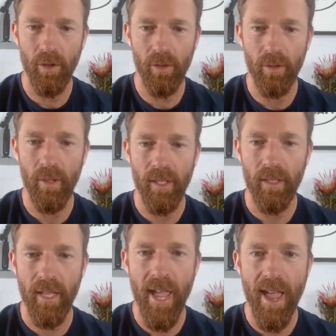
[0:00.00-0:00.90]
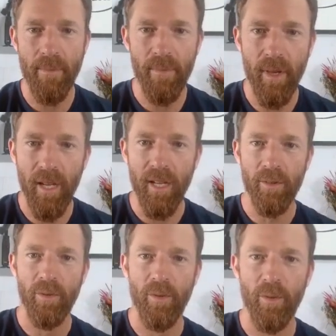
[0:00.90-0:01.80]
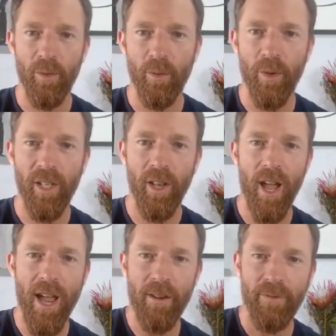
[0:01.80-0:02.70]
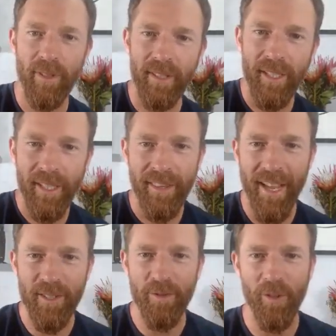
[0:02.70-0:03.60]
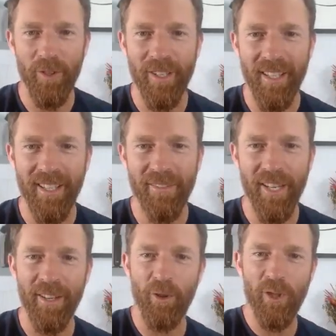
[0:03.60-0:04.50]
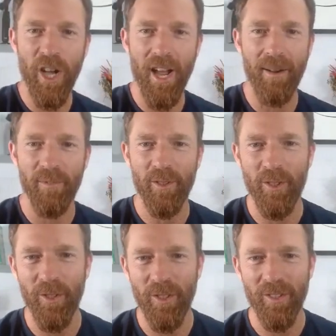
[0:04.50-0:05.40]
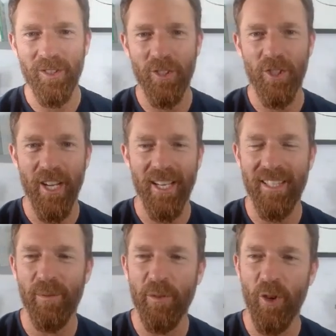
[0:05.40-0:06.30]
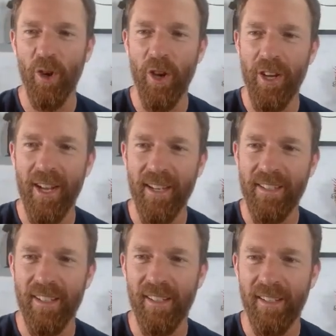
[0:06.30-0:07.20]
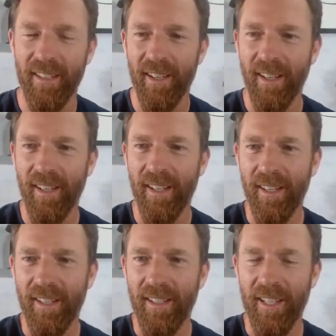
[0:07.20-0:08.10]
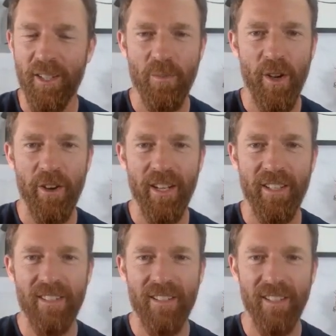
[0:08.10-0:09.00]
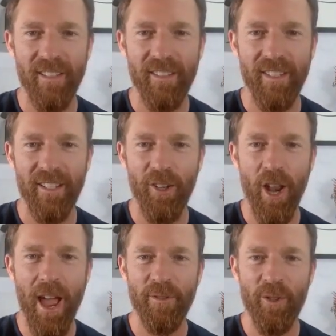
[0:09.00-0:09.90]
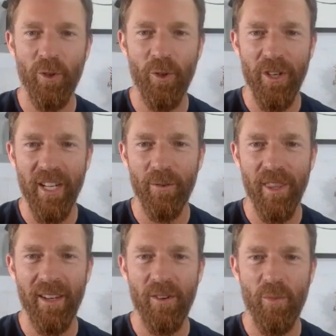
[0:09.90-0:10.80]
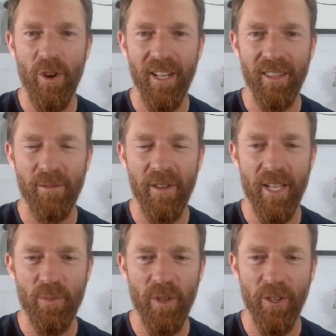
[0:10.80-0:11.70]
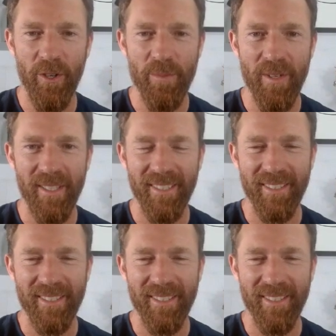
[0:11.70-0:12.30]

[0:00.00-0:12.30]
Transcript: Cool. Cam, we're live. Thanks for giving your time to share some of your learnings and experience and your life story with everybody in the Facebook group.